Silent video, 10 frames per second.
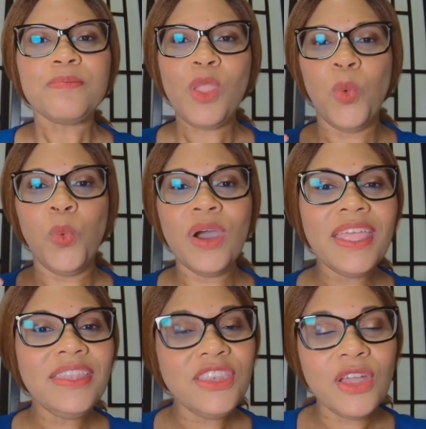
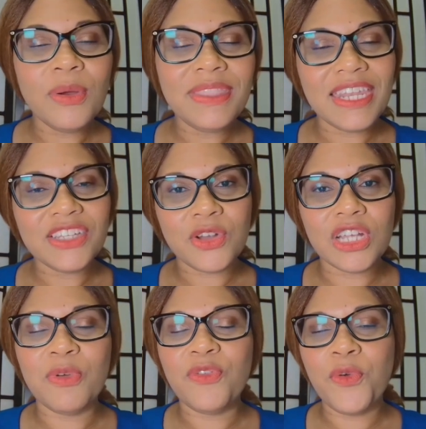One, knowing that it
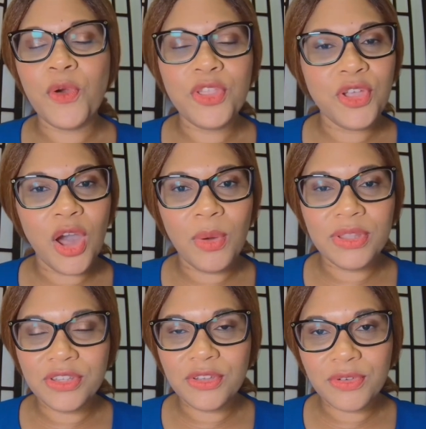starts before you go
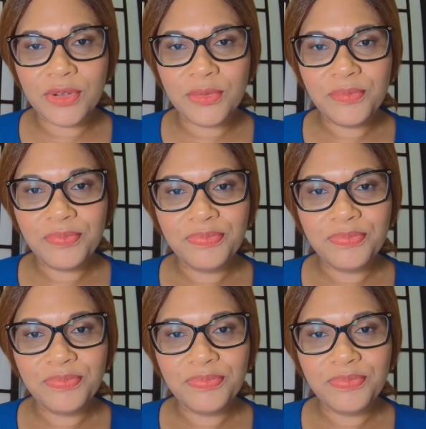into the room,